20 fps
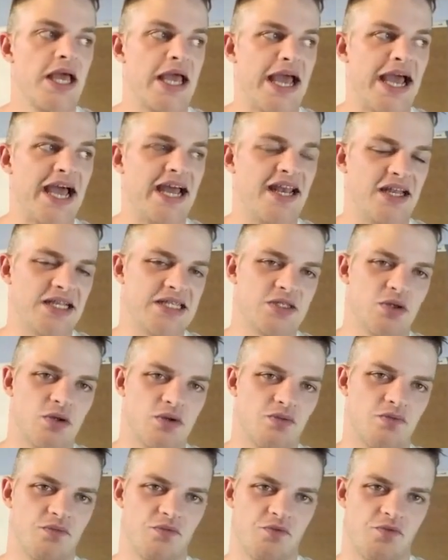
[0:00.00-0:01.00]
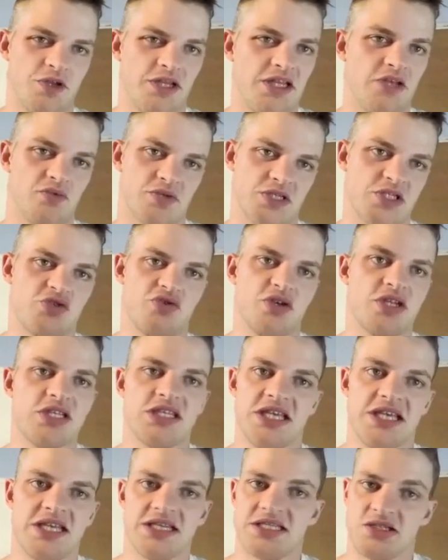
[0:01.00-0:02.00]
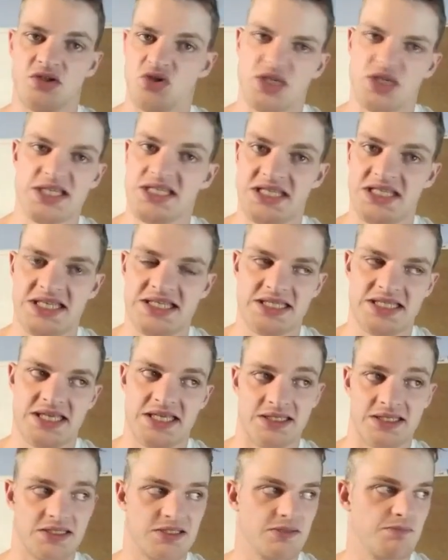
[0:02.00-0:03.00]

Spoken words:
and it's not really restricting it to just these things.